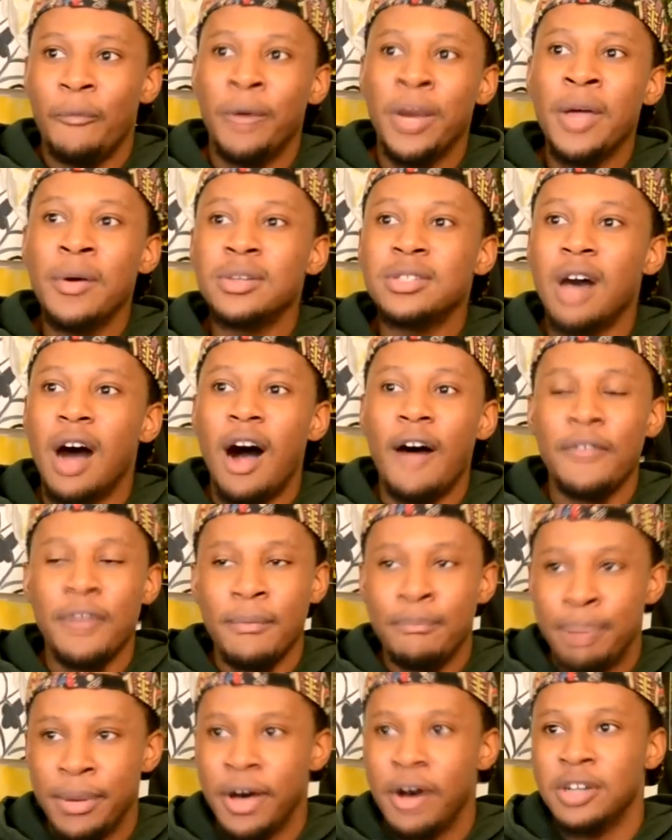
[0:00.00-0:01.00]
when he was on
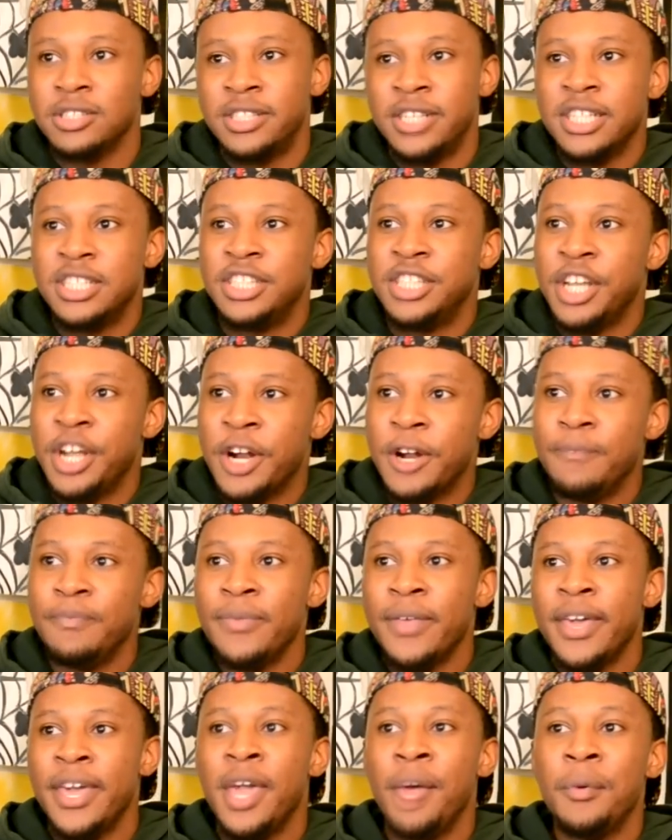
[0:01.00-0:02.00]
the Bills this year,
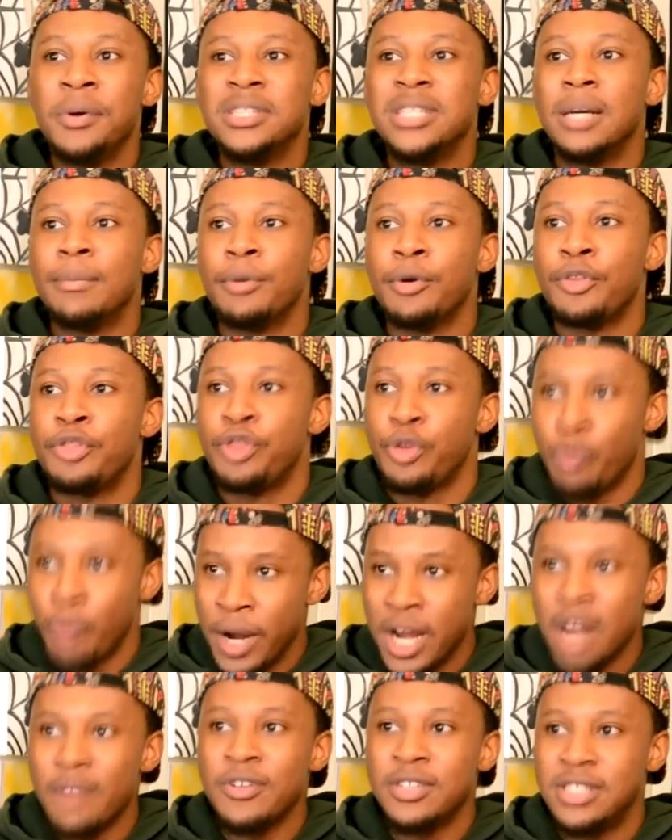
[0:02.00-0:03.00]
he was number
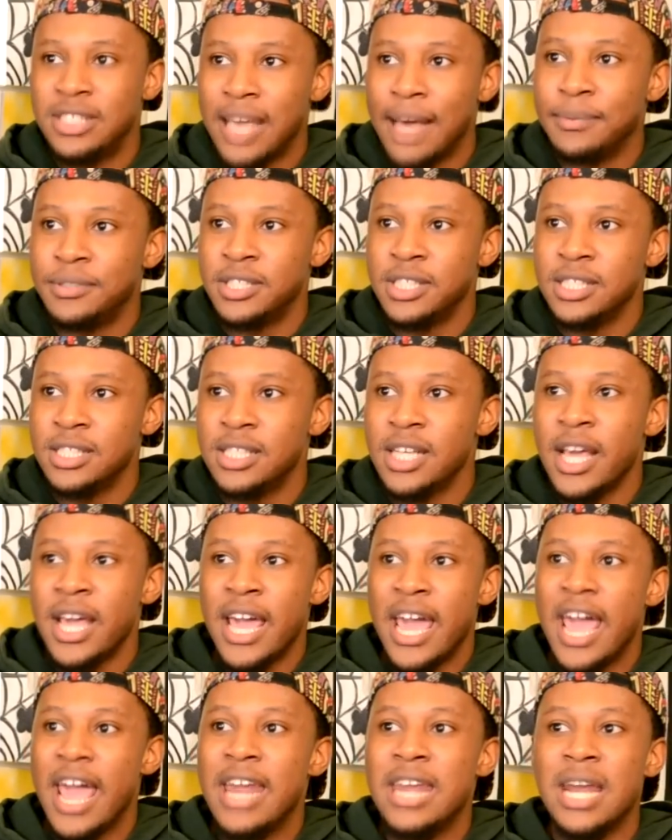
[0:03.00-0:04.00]
three in receptions
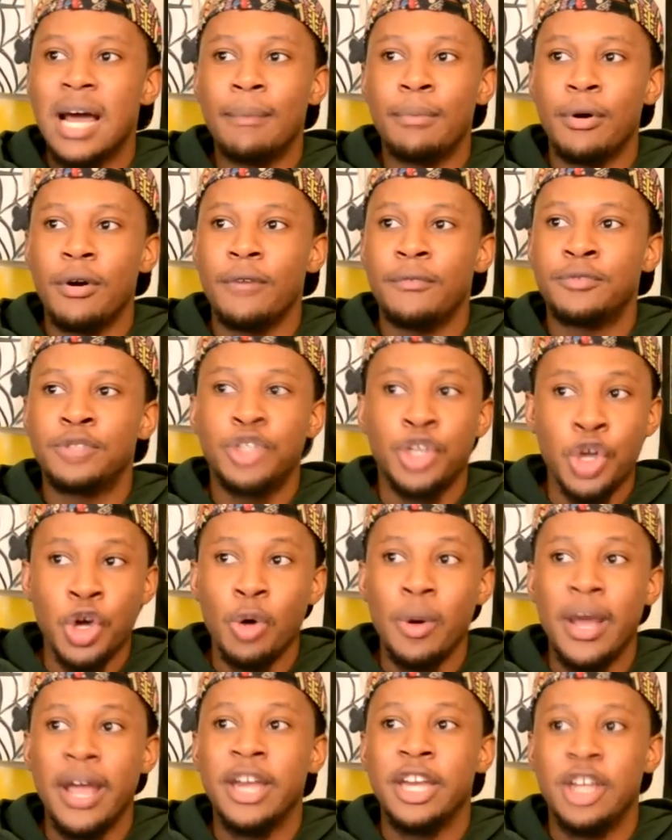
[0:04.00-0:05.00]
and number
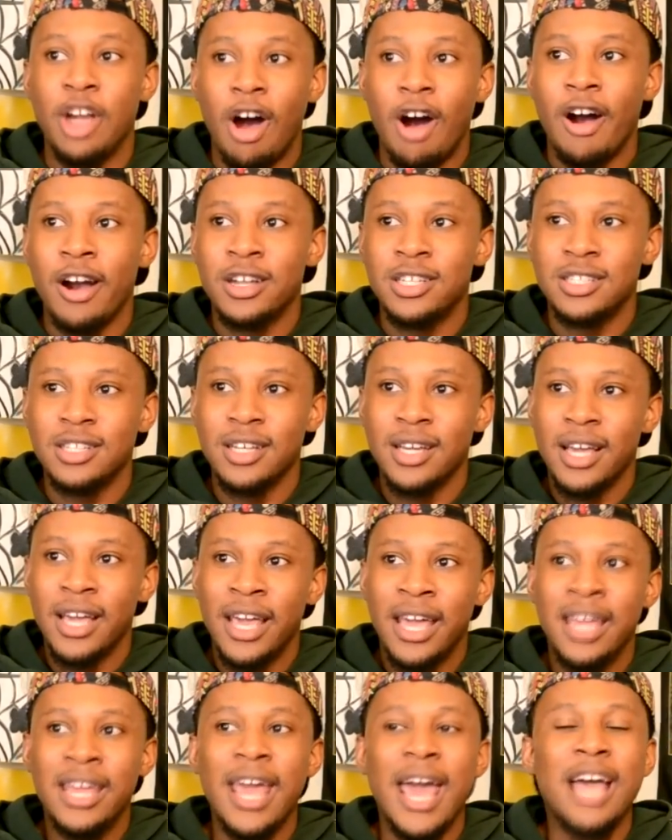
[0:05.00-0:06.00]
two in yards.
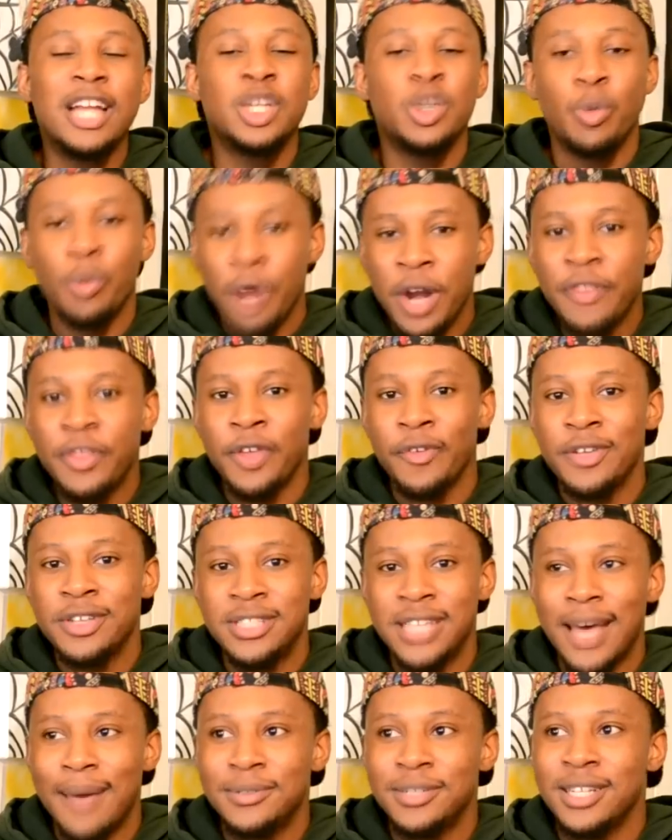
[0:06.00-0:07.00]
He had twenty-three
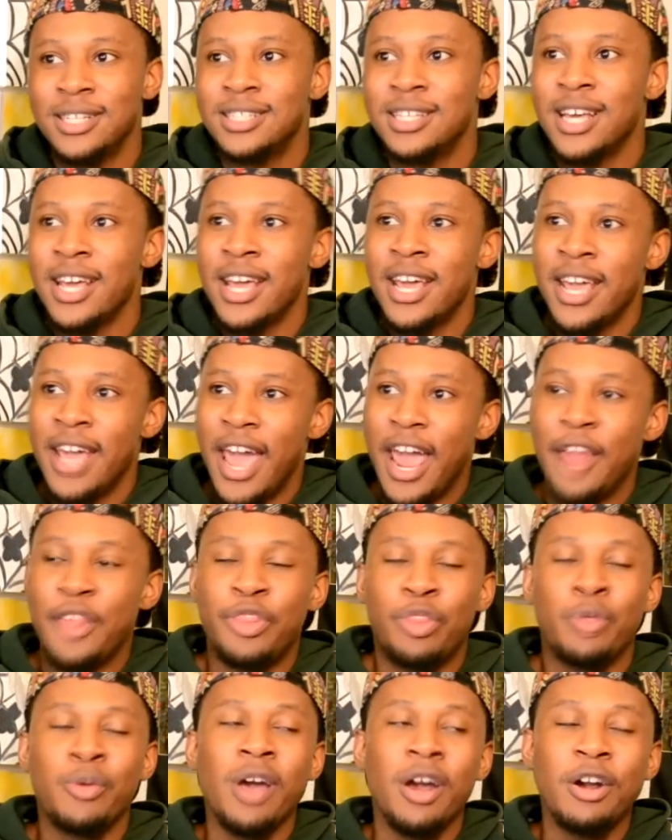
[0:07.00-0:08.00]
receptions and
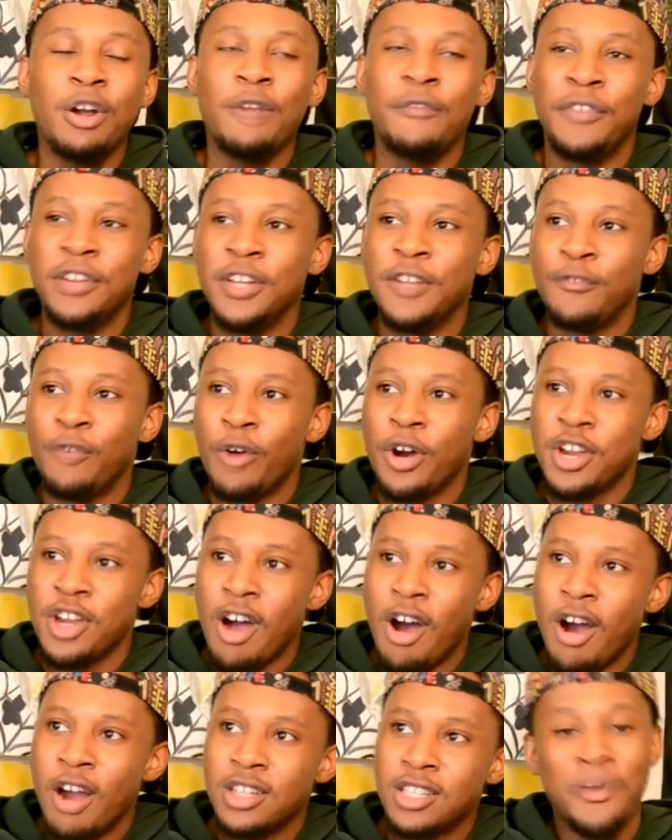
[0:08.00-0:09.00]
three hundred fifty-four
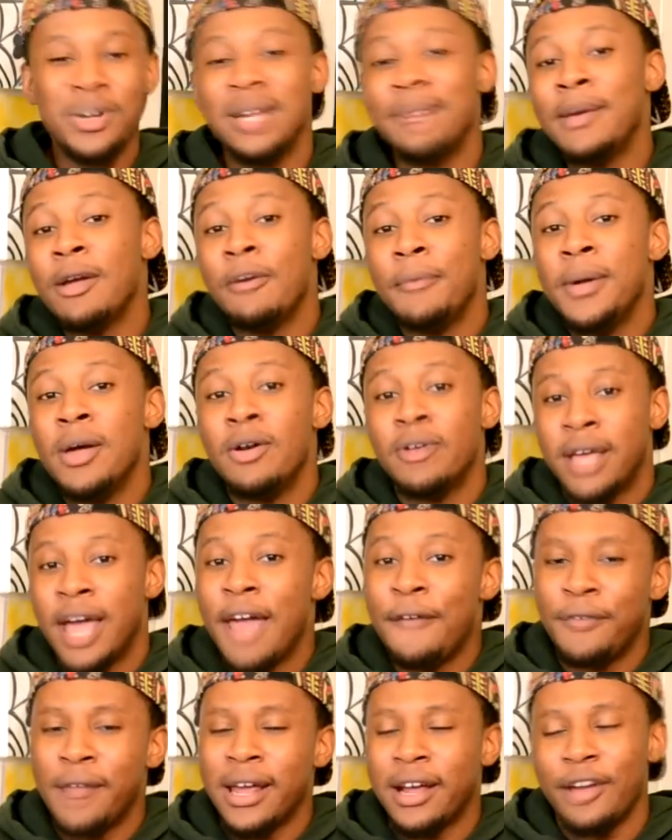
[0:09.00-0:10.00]
yards, which I mean will be
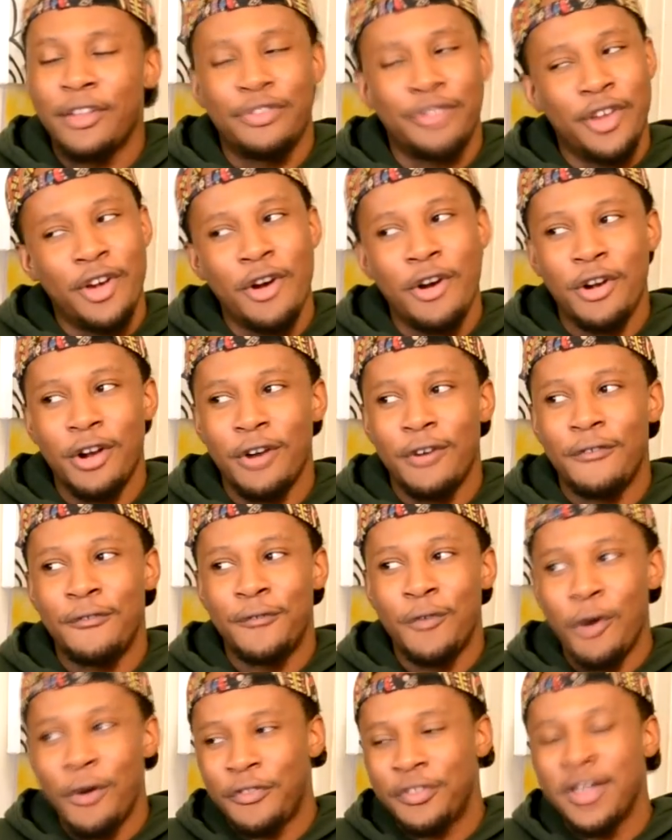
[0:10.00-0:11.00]
okay for like a third or
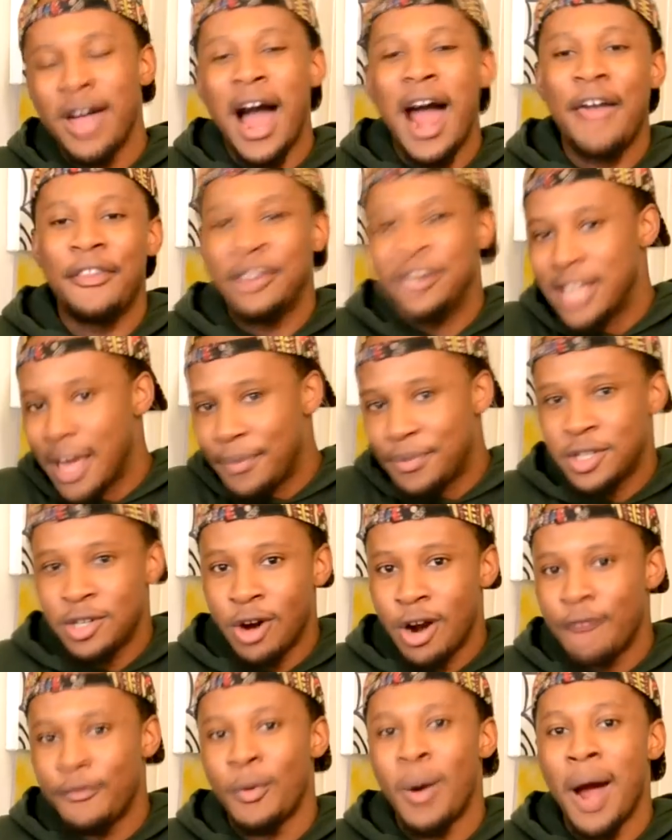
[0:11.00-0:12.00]
fourth guy in the depth
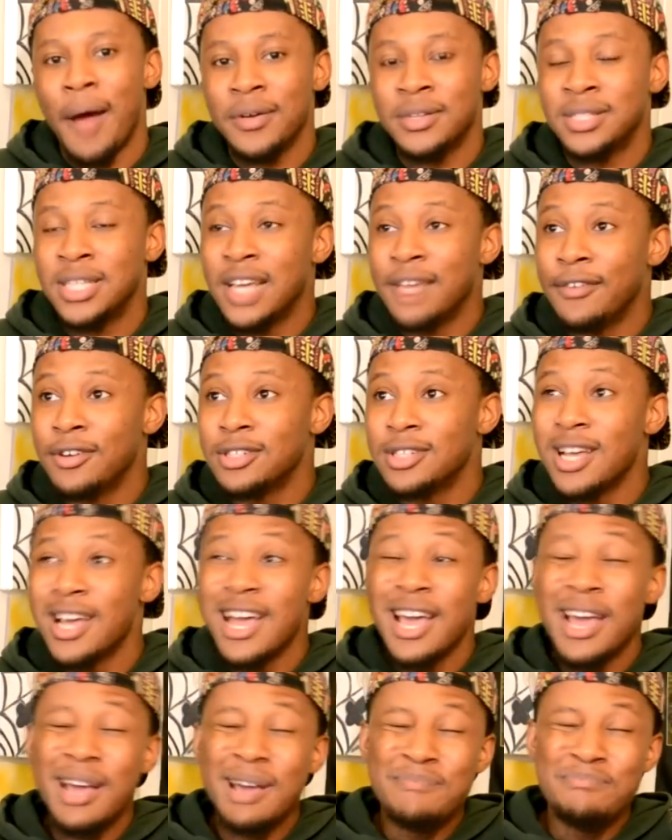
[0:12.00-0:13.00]
chart for wide receivers,
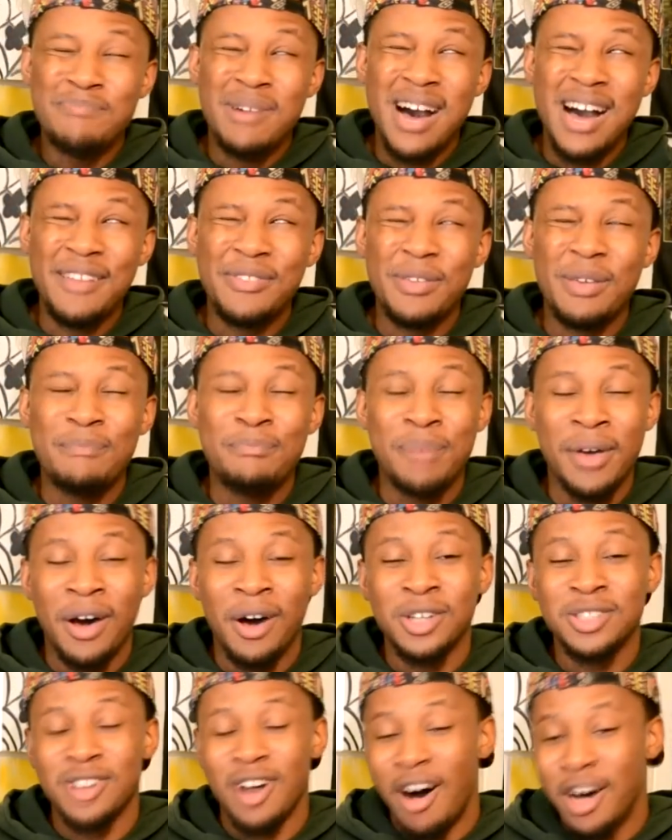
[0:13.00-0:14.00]
but the
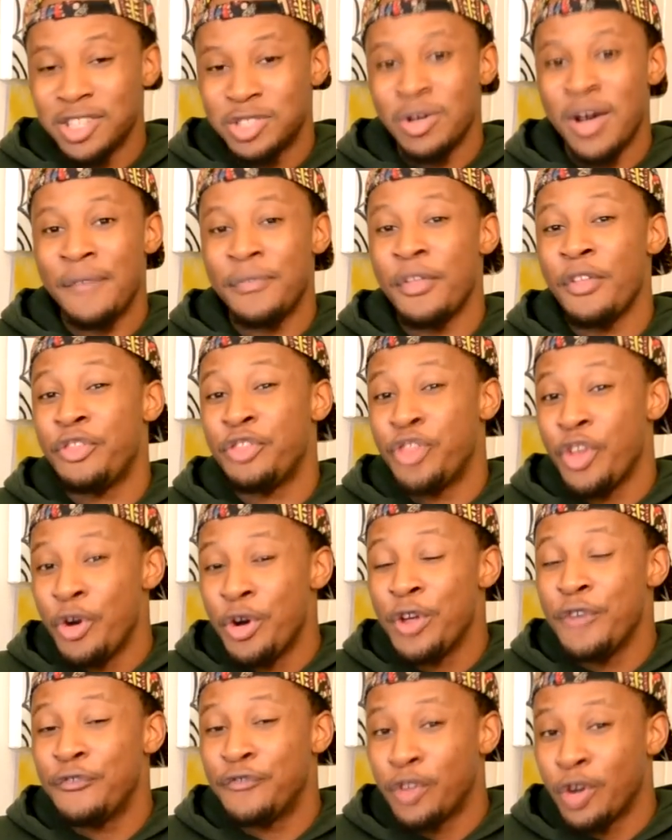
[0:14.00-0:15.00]
Bills also have the
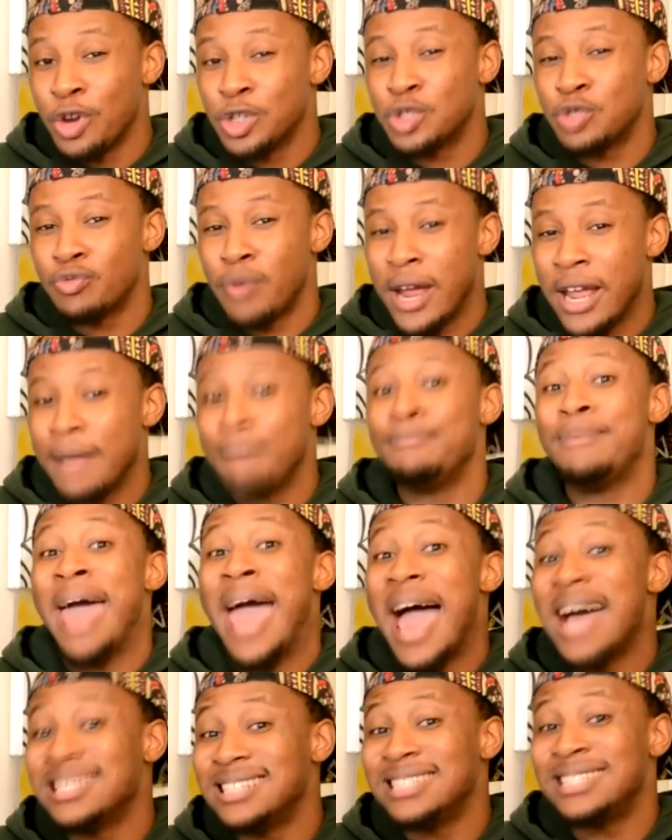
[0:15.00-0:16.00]
thirty-first ranked
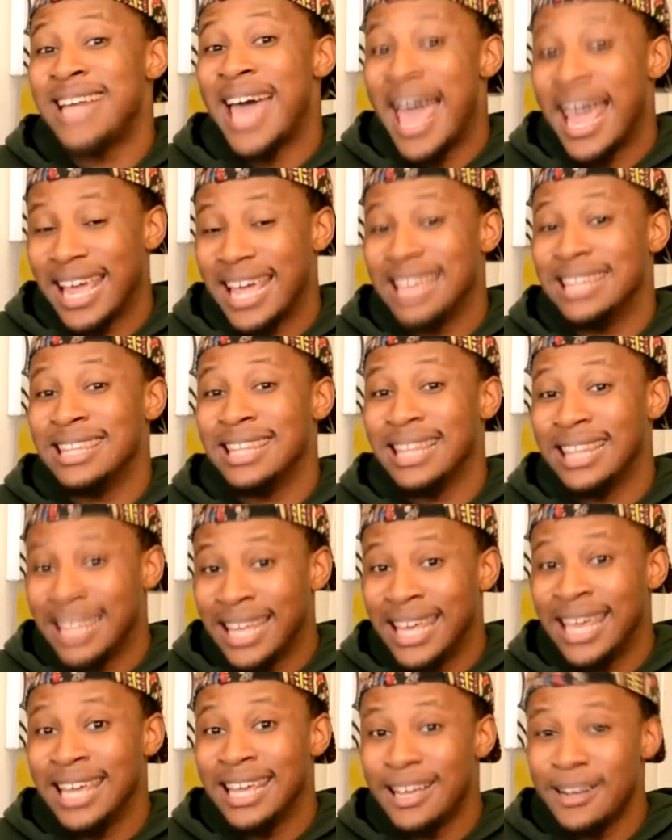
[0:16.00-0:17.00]
pass attack in the
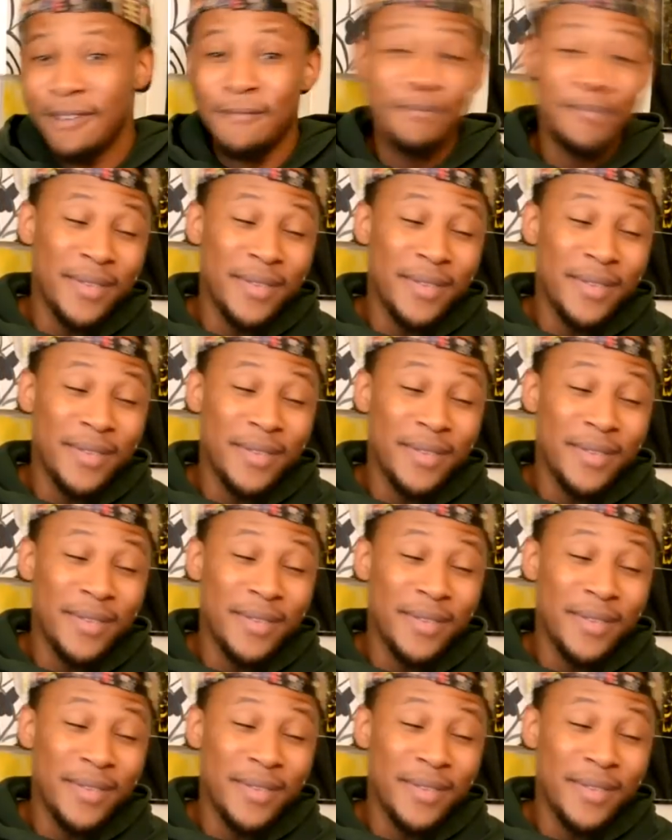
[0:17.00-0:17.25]
league.